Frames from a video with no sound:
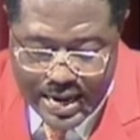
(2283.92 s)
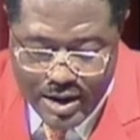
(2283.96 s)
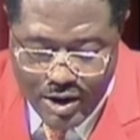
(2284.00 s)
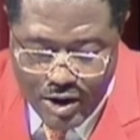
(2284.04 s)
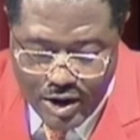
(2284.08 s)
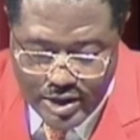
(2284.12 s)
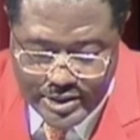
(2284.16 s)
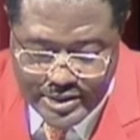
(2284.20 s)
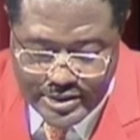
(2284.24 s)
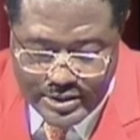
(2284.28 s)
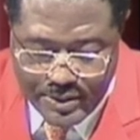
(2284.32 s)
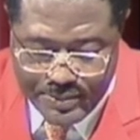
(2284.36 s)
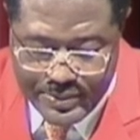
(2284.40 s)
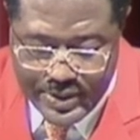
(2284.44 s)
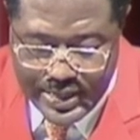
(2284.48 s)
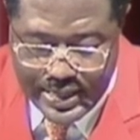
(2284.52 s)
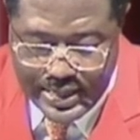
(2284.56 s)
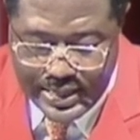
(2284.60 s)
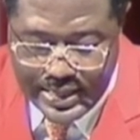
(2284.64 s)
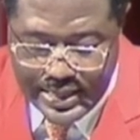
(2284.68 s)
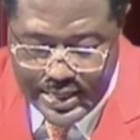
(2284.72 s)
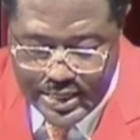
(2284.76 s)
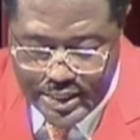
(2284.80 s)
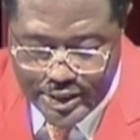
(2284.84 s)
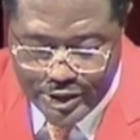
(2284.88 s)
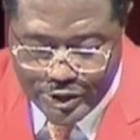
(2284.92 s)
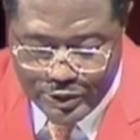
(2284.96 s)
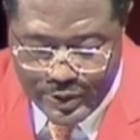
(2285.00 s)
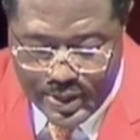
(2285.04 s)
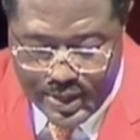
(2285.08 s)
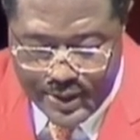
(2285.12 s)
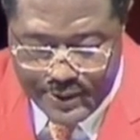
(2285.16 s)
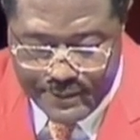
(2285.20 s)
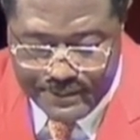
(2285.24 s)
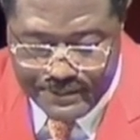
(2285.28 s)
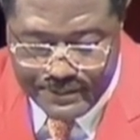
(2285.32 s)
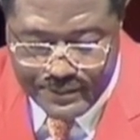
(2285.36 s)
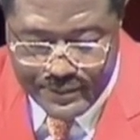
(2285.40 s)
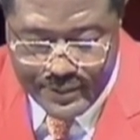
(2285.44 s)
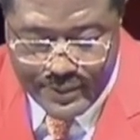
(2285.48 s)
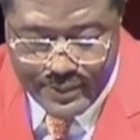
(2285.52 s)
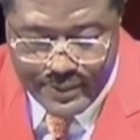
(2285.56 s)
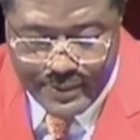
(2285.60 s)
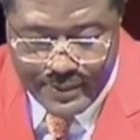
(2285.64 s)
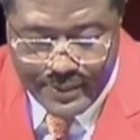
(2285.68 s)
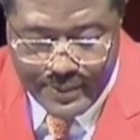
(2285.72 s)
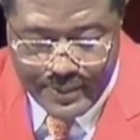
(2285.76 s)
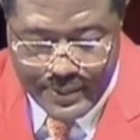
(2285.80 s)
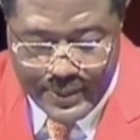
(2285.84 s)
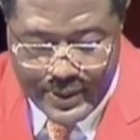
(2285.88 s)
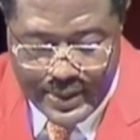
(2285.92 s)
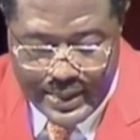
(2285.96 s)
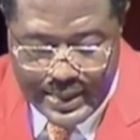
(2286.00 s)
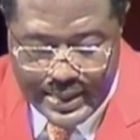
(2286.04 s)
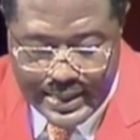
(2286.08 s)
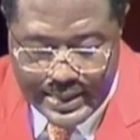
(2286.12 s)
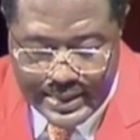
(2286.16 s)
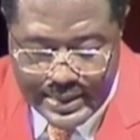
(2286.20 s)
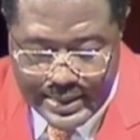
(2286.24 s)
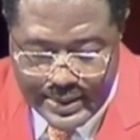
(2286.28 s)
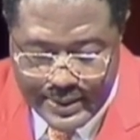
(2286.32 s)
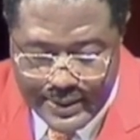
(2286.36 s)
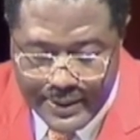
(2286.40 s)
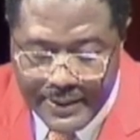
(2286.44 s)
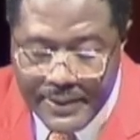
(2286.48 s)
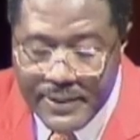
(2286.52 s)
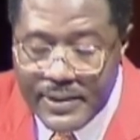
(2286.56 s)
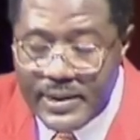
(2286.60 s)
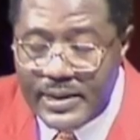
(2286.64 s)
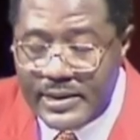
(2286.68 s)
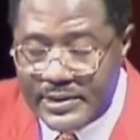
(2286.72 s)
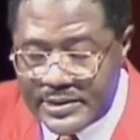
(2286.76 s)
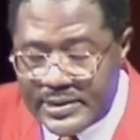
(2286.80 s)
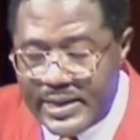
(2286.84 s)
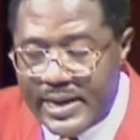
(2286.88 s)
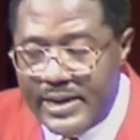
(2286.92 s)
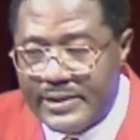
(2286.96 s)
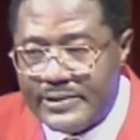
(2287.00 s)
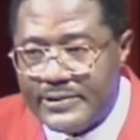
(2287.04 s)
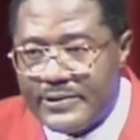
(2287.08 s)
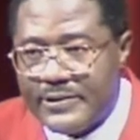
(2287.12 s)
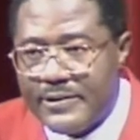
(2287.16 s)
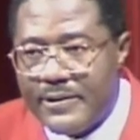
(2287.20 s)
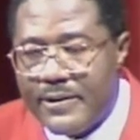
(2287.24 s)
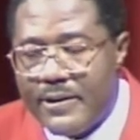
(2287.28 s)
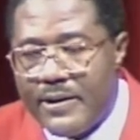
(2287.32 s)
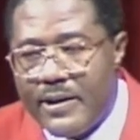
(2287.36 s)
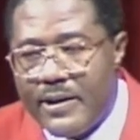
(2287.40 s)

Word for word: a custom in Israel. Say it.